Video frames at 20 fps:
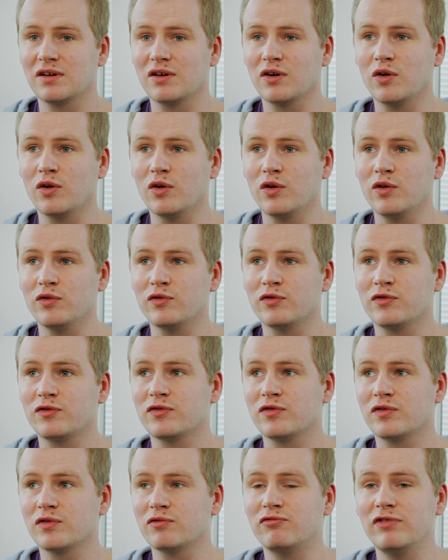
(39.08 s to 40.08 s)

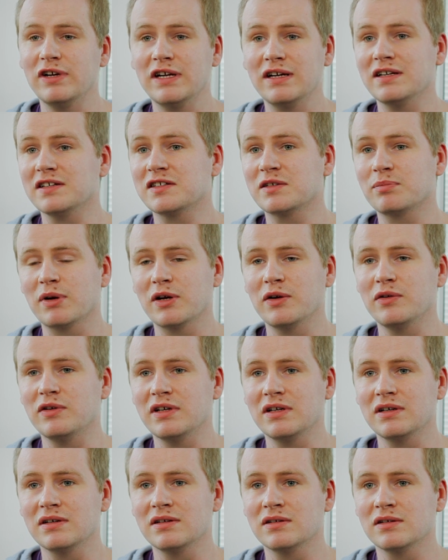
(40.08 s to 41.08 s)
of real
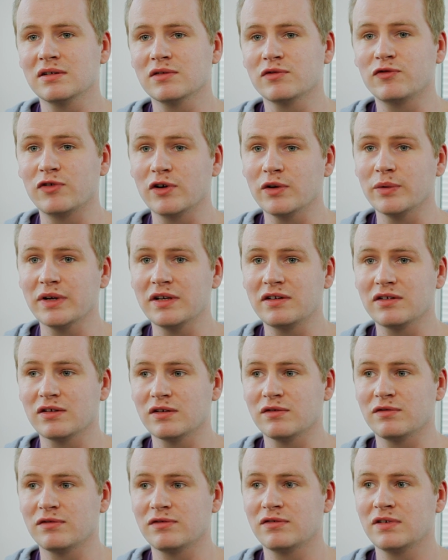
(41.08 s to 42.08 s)
exploding fluid
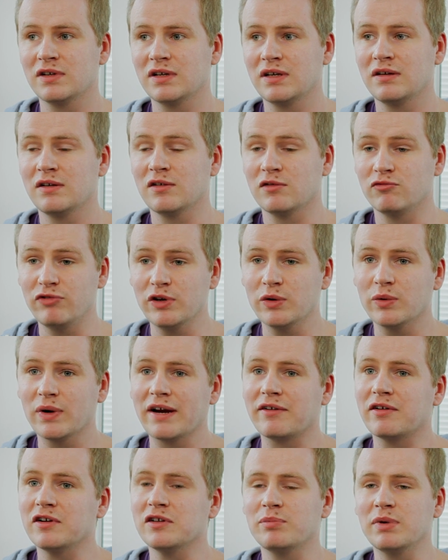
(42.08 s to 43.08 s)
of real
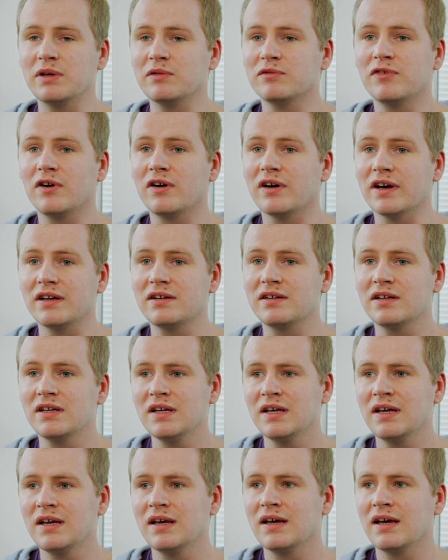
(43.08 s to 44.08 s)
arrows being fired,
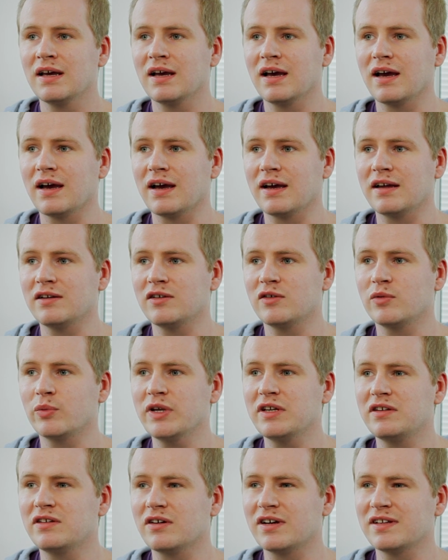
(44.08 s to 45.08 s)
and we
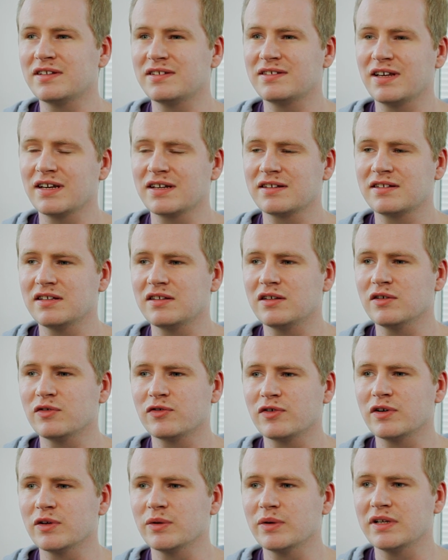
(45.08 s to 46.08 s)
dissected the
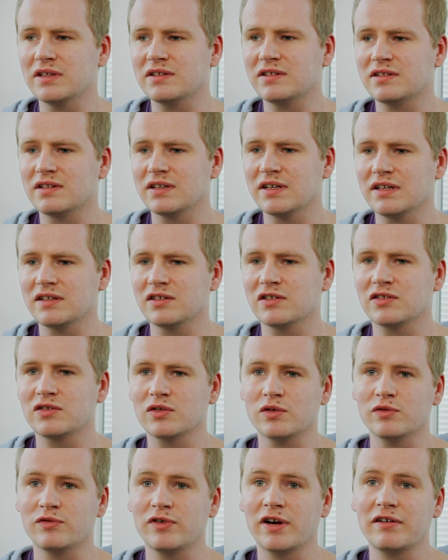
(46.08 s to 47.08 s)
fluids into sort
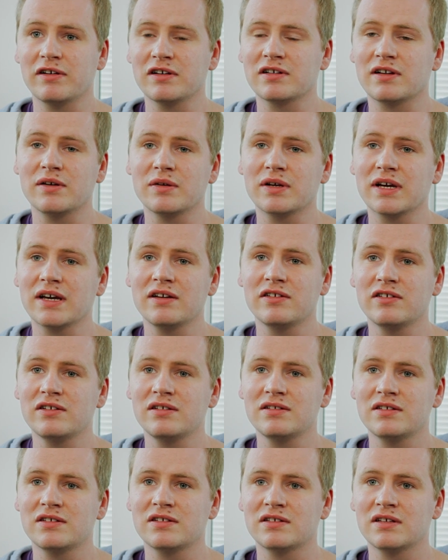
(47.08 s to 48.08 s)
of various
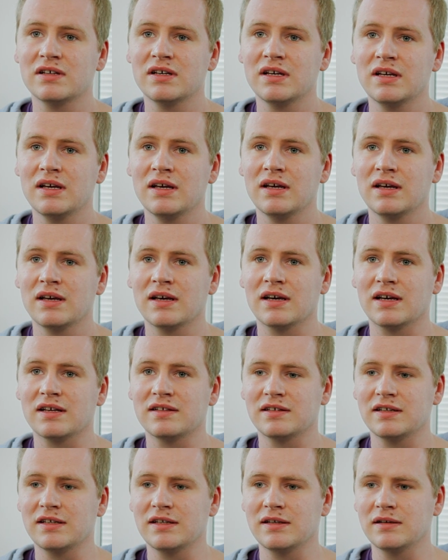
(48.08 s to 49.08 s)
locations, as
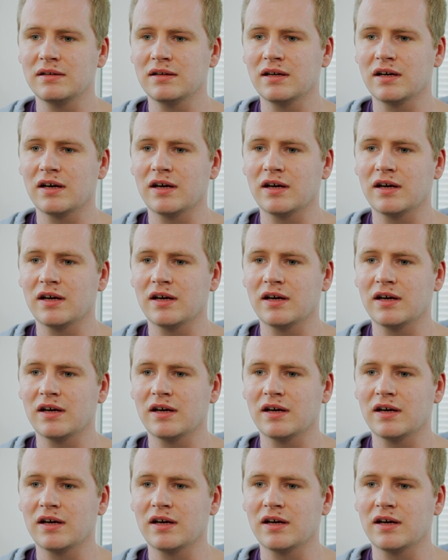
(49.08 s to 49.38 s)
in